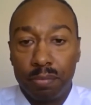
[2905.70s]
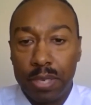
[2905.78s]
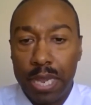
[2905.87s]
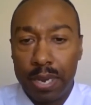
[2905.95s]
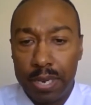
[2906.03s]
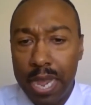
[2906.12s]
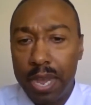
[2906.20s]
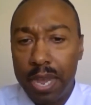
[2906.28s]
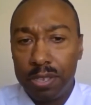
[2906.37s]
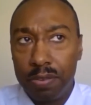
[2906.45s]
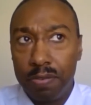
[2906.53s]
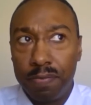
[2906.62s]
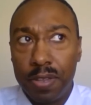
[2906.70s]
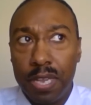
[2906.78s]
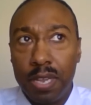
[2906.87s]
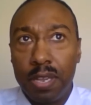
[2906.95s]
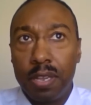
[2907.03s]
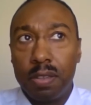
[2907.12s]
yeah, now
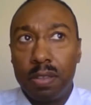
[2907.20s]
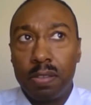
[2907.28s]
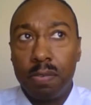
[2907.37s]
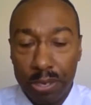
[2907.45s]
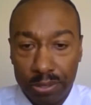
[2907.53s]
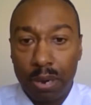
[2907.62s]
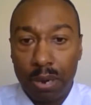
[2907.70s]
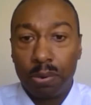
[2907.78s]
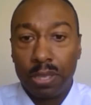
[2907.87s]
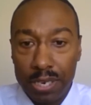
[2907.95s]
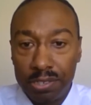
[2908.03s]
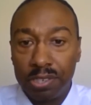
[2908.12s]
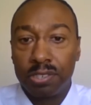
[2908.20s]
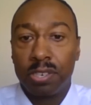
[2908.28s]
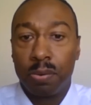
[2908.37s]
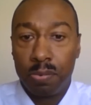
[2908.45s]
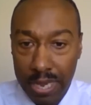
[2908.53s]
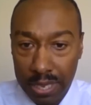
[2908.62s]
you've built that
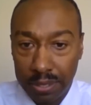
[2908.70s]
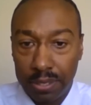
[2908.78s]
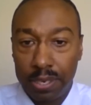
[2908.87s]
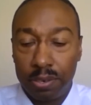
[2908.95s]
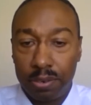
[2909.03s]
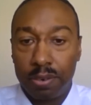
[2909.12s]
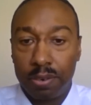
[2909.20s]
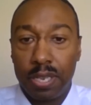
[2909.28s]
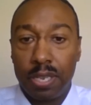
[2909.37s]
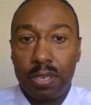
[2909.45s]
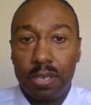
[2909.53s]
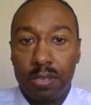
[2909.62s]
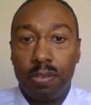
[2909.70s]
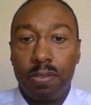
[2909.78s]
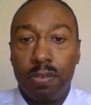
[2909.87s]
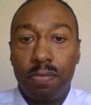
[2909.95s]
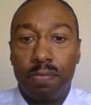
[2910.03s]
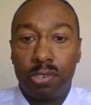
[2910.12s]
relationship with that lender.
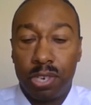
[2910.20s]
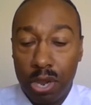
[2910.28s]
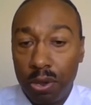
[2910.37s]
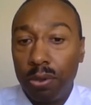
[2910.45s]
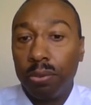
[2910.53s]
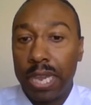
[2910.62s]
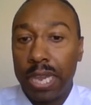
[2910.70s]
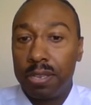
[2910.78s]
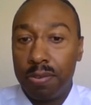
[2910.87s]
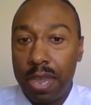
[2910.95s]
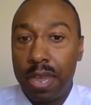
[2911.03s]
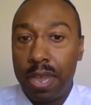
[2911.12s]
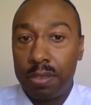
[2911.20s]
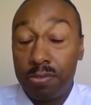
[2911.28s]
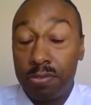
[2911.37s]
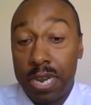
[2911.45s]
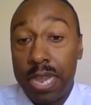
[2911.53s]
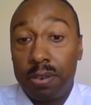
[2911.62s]
You've shown that you
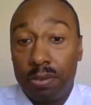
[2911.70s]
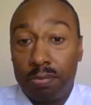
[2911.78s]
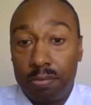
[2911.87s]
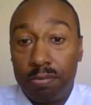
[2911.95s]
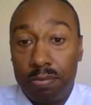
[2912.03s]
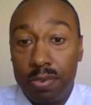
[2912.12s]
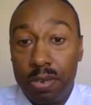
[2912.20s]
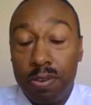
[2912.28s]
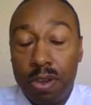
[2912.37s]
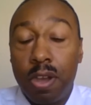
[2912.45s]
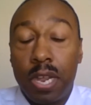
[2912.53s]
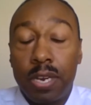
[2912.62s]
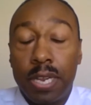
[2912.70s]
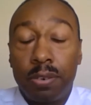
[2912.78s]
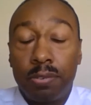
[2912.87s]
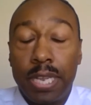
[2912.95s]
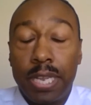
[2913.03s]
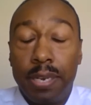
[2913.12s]
know how to handle
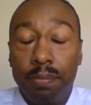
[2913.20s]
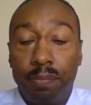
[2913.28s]
debt.